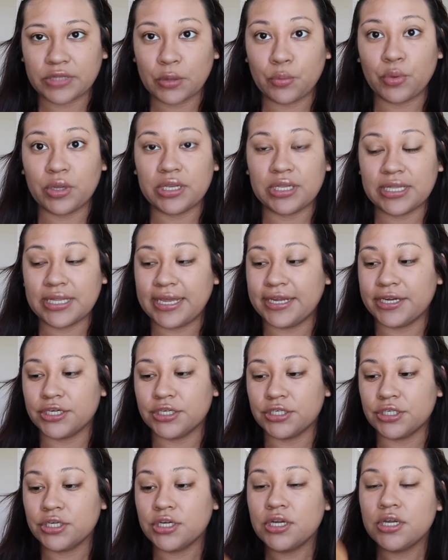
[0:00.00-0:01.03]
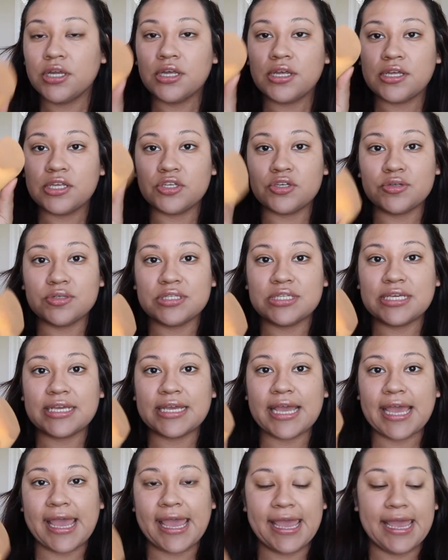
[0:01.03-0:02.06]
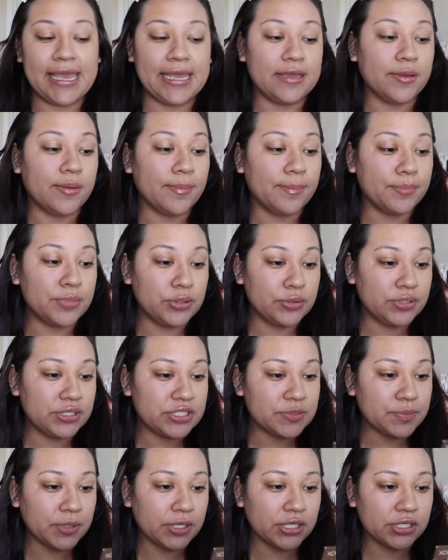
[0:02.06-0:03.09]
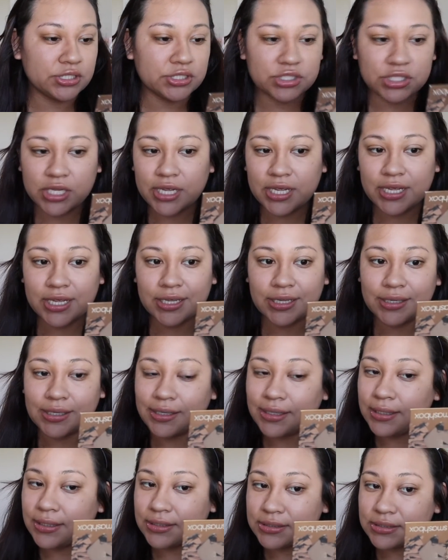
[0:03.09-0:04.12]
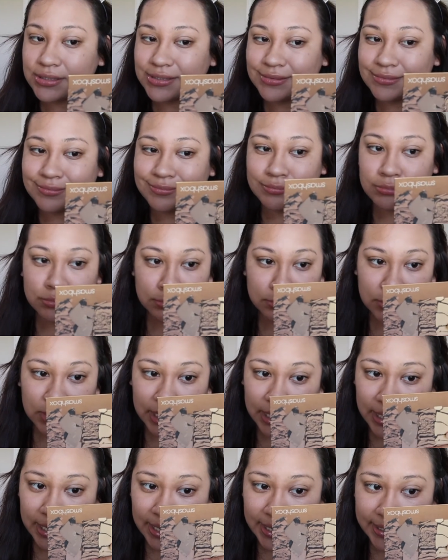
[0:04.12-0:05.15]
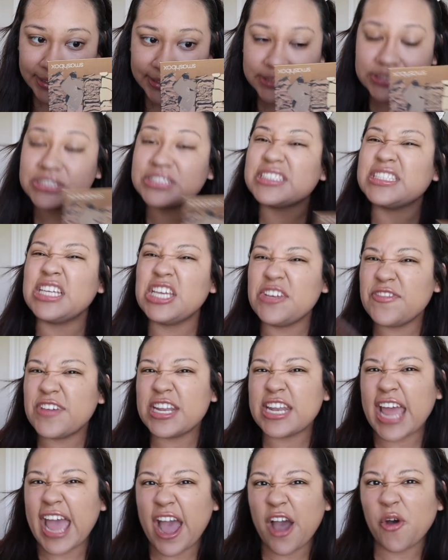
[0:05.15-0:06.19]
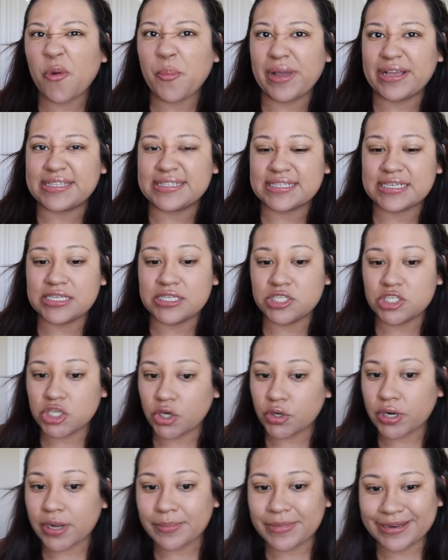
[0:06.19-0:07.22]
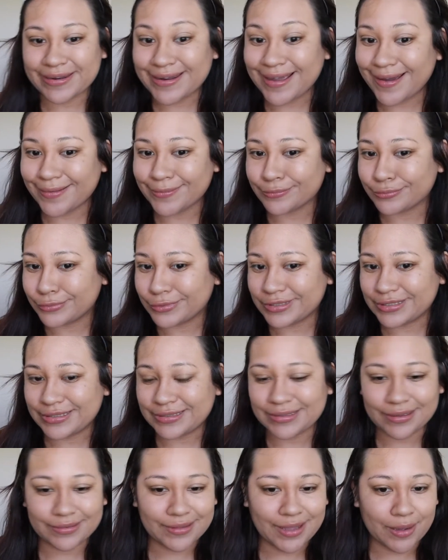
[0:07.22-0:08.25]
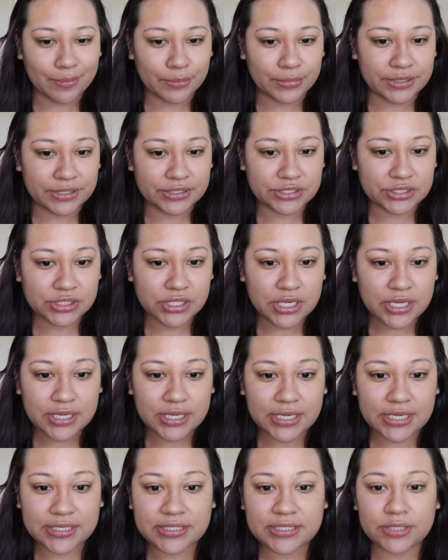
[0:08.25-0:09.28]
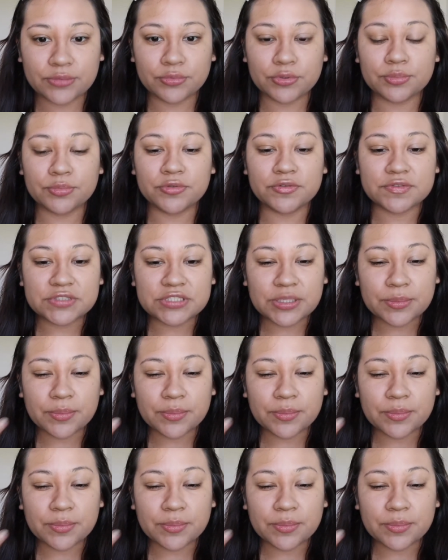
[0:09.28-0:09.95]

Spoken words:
layer using a beauty sponge, it kind of just evened out my skin tone. I mean, not really, not that much. It did remove